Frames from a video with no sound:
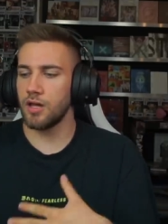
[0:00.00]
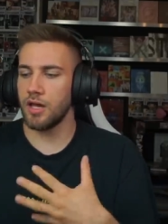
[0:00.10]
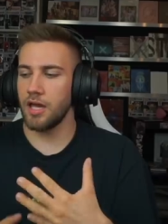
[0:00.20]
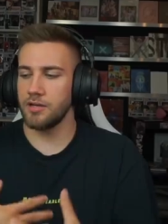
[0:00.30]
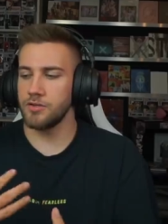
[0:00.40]

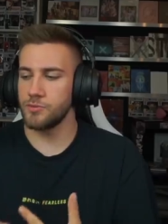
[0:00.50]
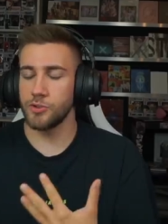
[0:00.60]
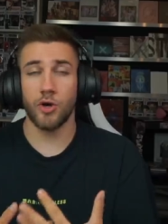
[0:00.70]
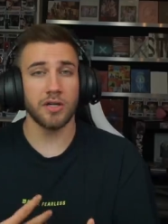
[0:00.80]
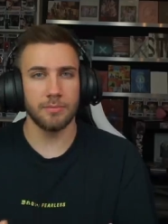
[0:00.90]
and we
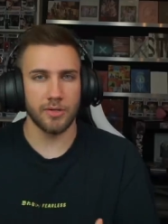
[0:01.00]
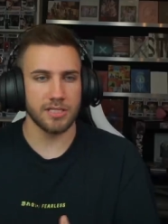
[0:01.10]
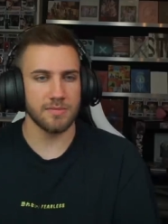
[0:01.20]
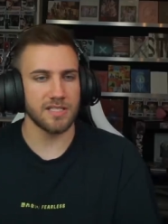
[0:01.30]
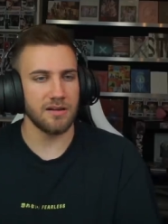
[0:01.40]
talked about
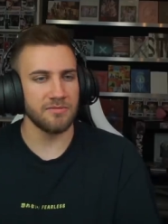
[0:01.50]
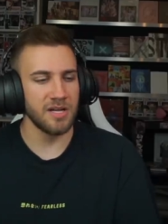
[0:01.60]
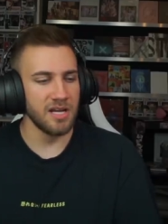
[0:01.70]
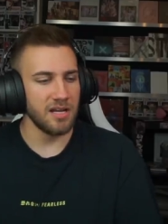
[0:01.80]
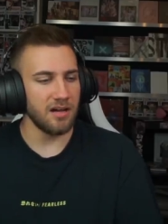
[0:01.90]
some stuff,
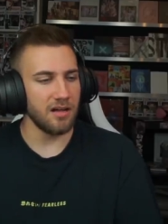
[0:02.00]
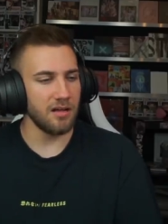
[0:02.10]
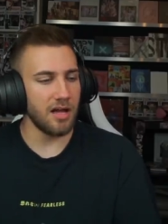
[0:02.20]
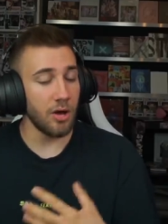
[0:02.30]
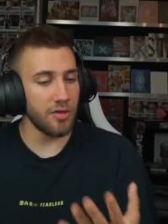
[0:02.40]

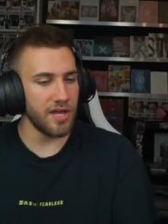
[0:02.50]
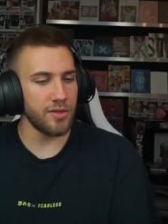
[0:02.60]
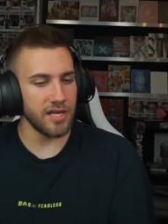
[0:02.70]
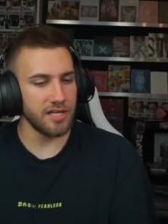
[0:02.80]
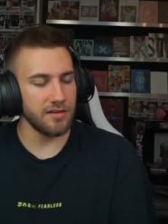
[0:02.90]
how they
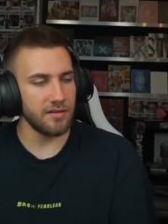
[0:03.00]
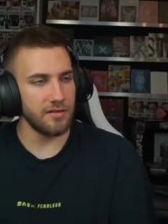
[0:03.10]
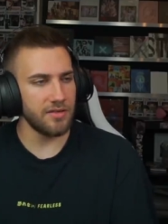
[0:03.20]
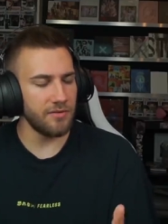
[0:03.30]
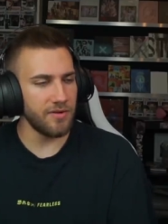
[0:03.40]
think
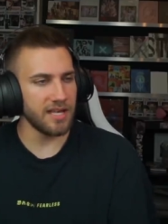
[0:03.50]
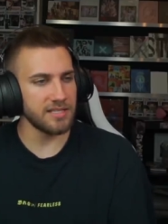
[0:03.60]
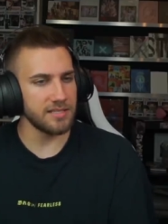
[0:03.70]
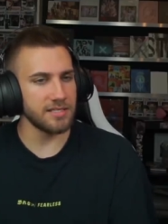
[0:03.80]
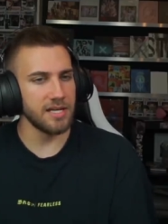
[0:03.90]
it
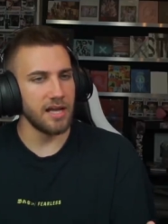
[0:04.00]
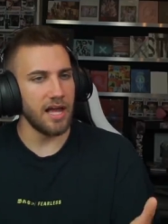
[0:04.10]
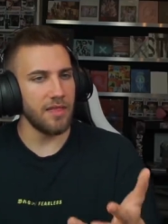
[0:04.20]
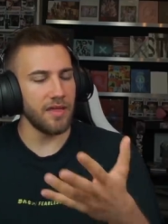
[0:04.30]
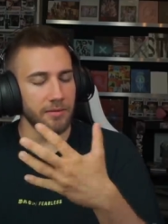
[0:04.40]
affects it,
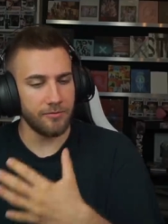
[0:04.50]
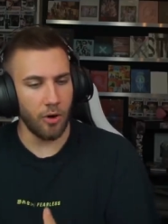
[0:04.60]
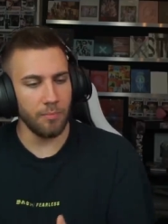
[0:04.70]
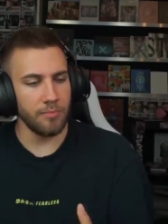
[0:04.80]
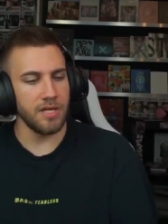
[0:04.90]
and they
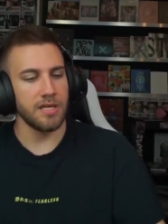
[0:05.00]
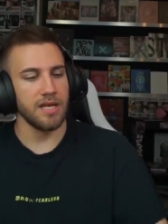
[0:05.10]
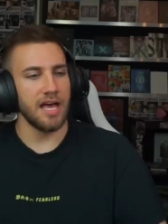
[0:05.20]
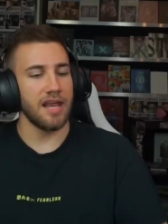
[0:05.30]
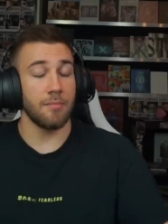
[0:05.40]
informed me,
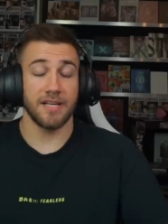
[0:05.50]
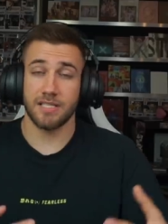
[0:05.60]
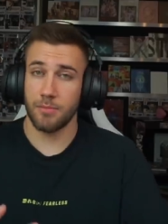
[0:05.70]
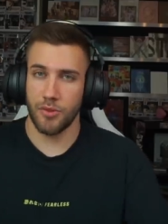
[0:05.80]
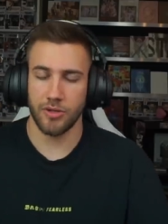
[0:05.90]
and I made
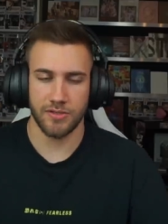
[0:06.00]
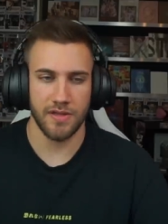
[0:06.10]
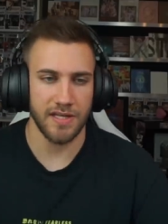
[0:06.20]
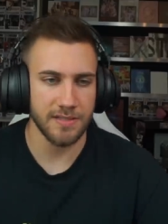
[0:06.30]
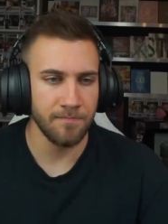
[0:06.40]
some thoughts on
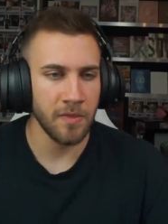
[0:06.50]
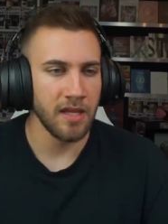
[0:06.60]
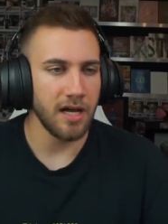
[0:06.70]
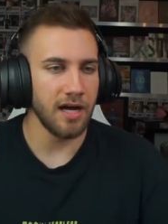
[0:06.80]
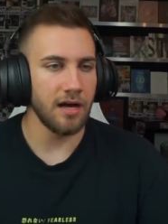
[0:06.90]
that.
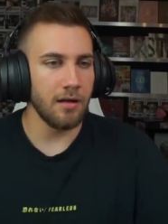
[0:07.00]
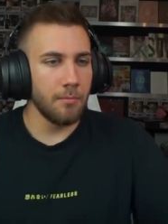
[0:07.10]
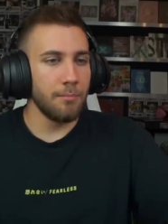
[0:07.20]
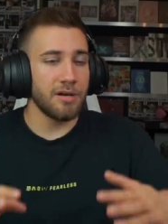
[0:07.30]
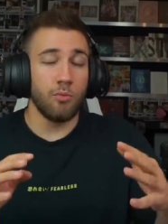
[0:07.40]

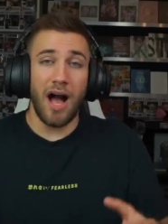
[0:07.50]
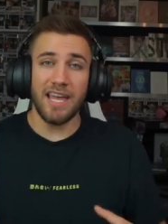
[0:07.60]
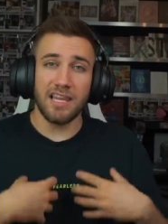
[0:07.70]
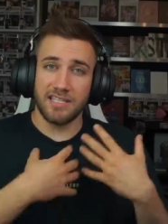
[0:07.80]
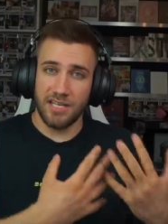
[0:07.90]
But
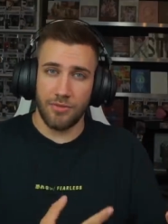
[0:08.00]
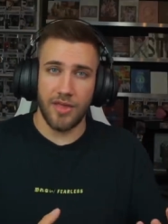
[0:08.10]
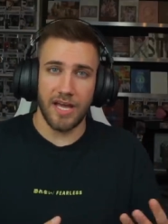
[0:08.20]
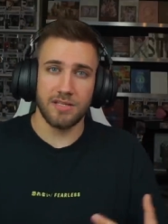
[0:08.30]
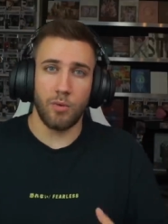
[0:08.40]
while I did
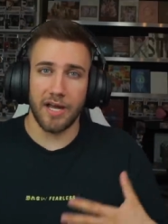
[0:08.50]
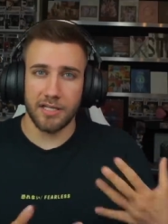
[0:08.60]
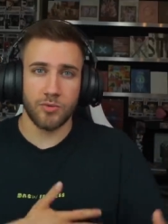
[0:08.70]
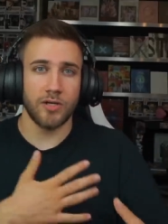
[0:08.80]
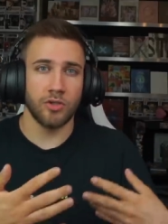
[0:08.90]
that, while I
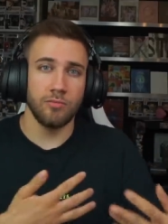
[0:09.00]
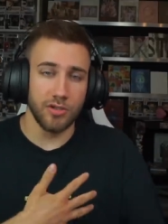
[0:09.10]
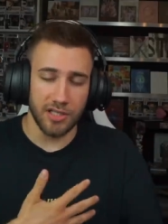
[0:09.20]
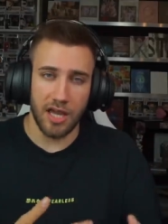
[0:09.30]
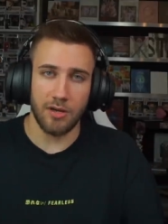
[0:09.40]
tried to
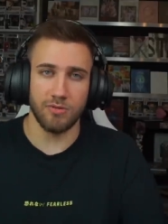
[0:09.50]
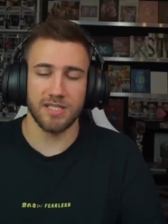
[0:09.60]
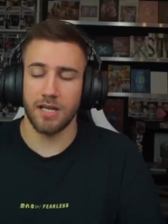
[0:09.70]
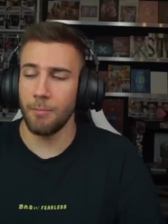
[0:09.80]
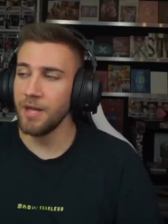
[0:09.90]
communicate with
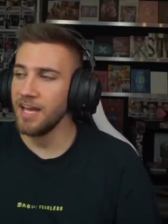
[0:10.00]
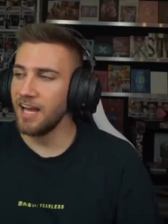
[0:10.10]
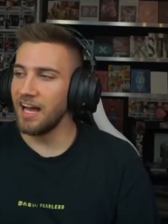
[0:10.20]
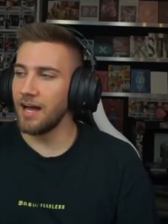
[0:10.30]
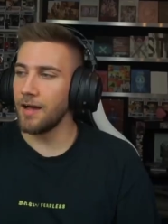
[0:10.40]
some,
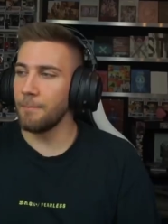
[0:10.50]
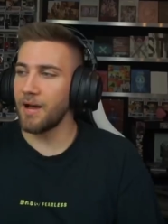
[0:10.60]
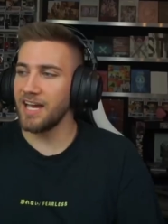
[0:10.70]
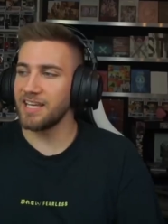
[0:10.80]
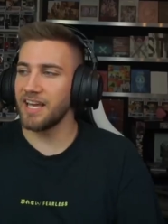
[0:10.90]

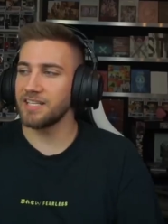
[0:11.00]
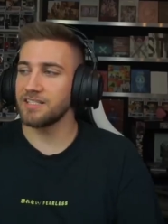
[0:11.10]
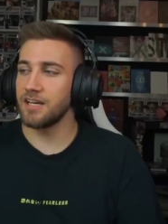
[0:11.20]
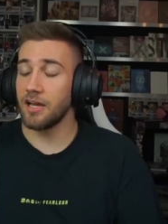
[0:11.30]
I got